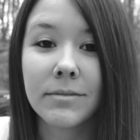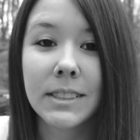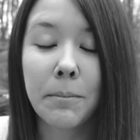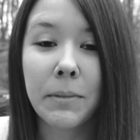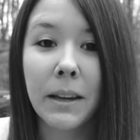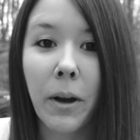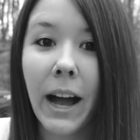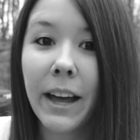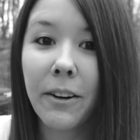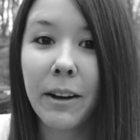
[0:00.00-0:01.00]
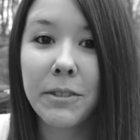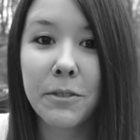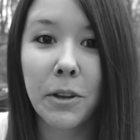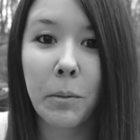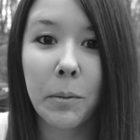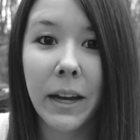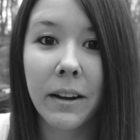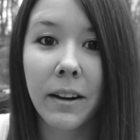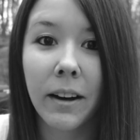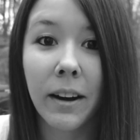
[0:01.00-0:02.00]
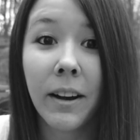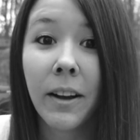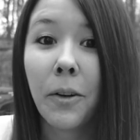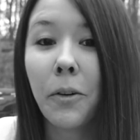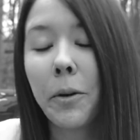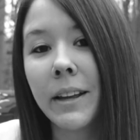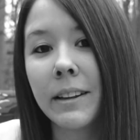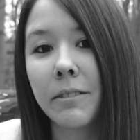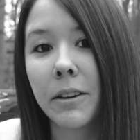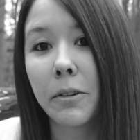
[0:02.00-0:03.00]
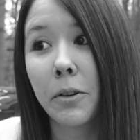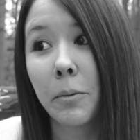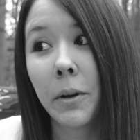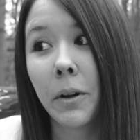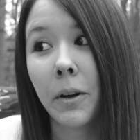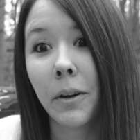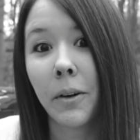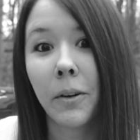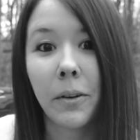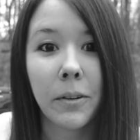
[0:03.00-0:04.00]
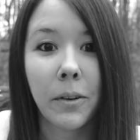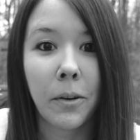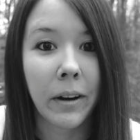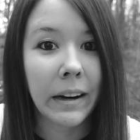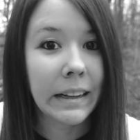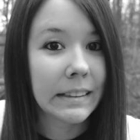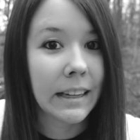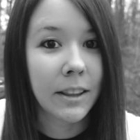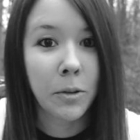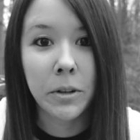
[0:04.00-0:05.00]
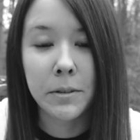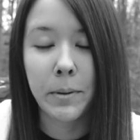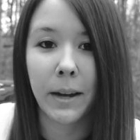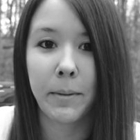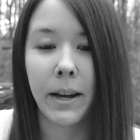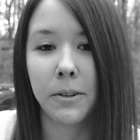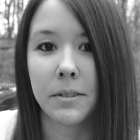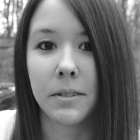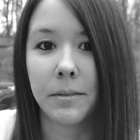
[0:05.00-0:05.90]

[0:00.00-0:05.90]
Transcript: something where I don't have to film in my car or my living room or in the woods behind my house.